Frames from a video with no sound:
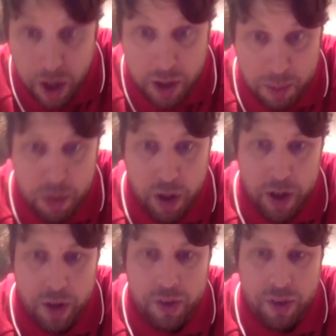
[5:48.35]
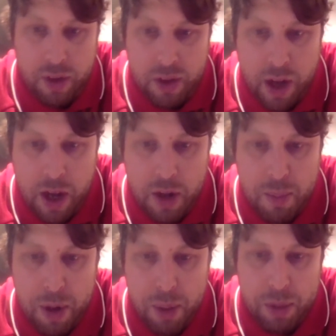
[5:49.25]
employers at a
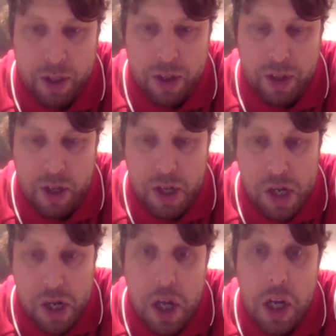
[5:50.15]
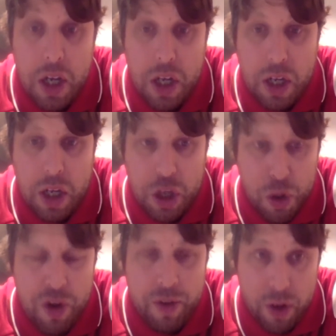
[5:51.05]
public
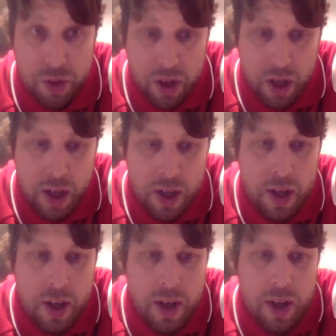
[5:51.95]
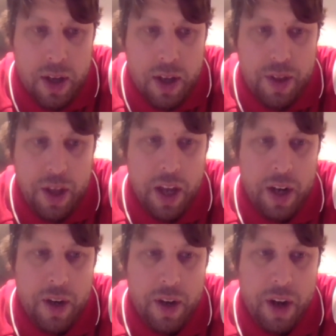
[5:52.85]
university,
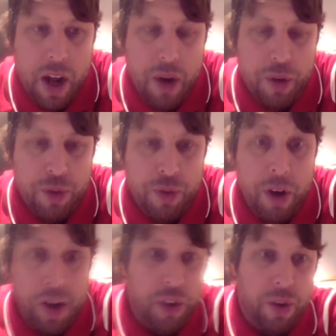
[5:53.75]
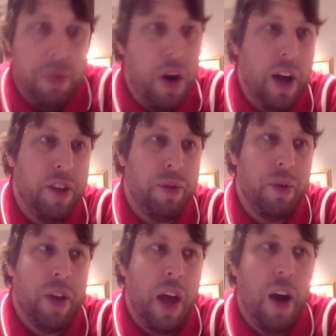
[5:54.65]
then I was very surprised
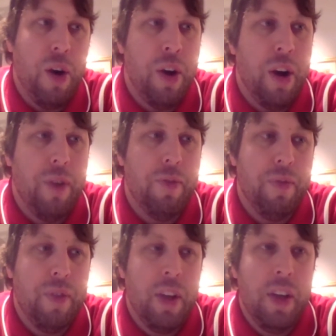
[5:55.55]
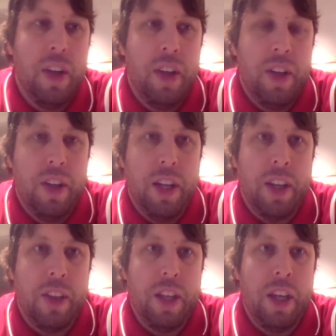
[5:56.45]
with how
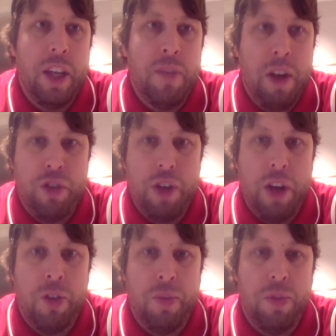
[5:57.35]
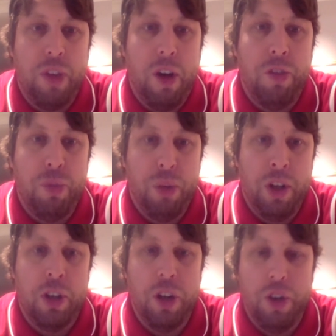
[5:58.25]
the administrators themselves would
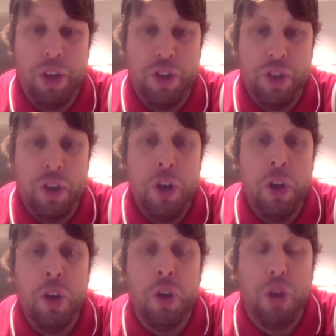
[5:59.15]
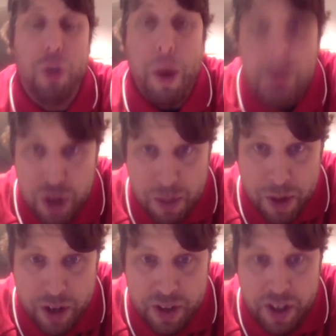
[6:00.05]
encourage corruption
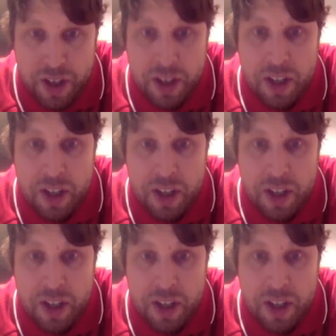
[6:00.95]
among the